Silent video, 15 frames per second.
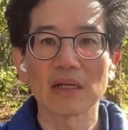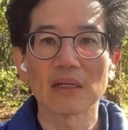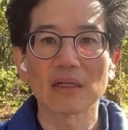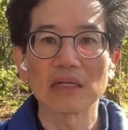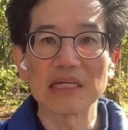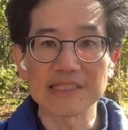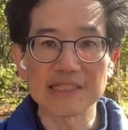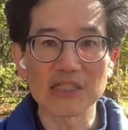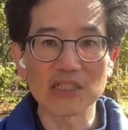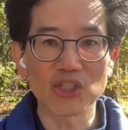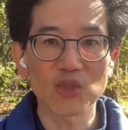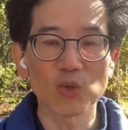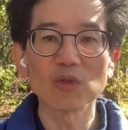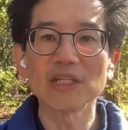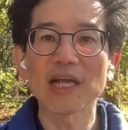It's in the
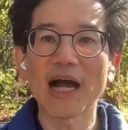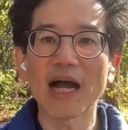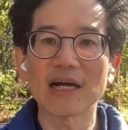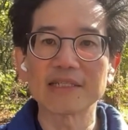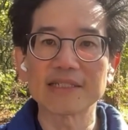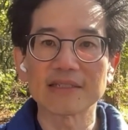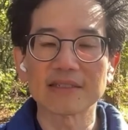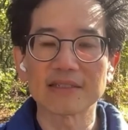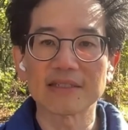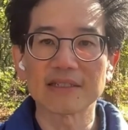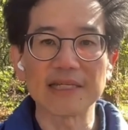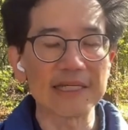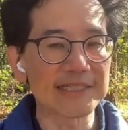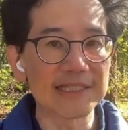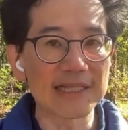schoolyard,
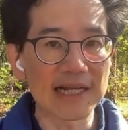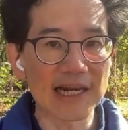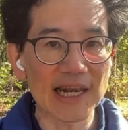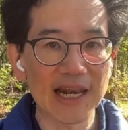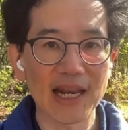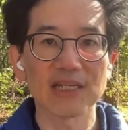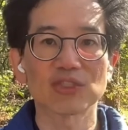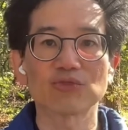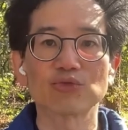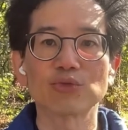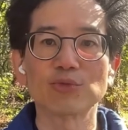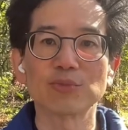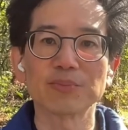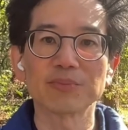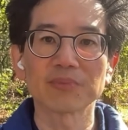it's in the classroom,
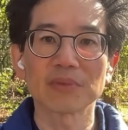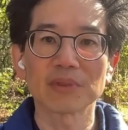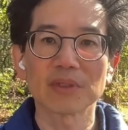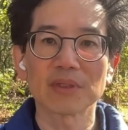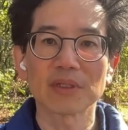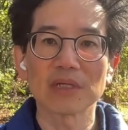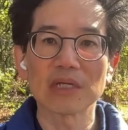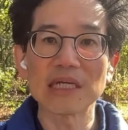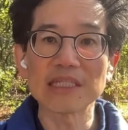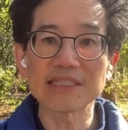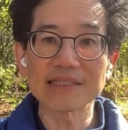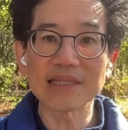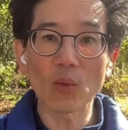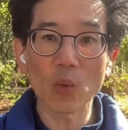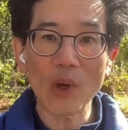it's in
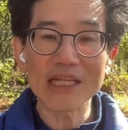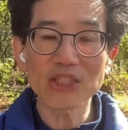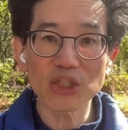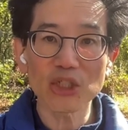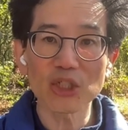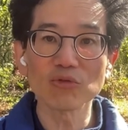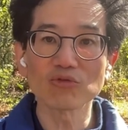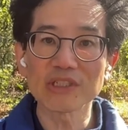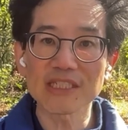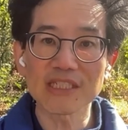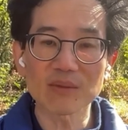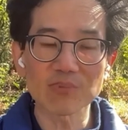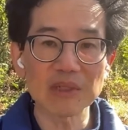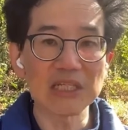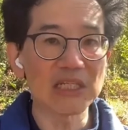the way children
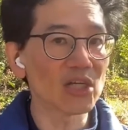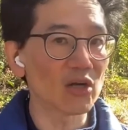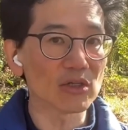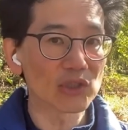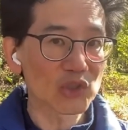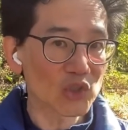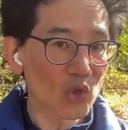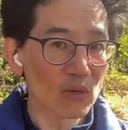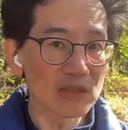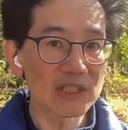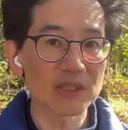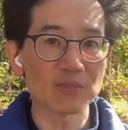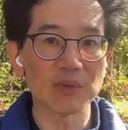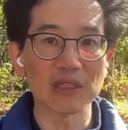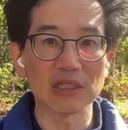speak or don't
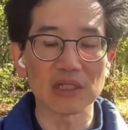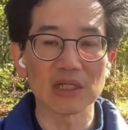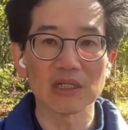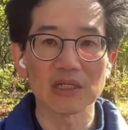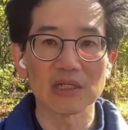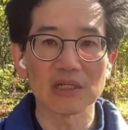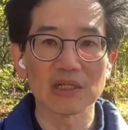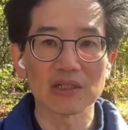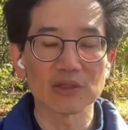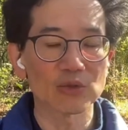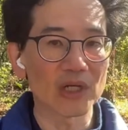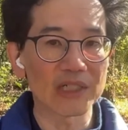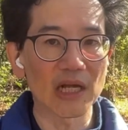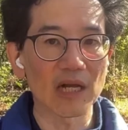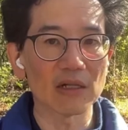speak to
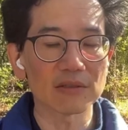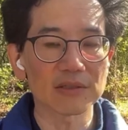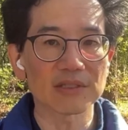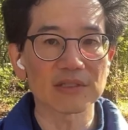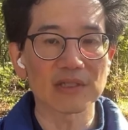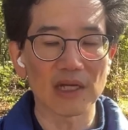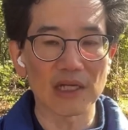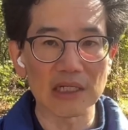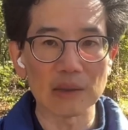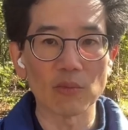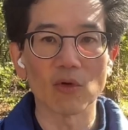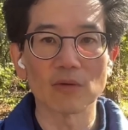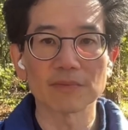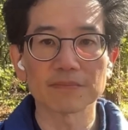adults anymore.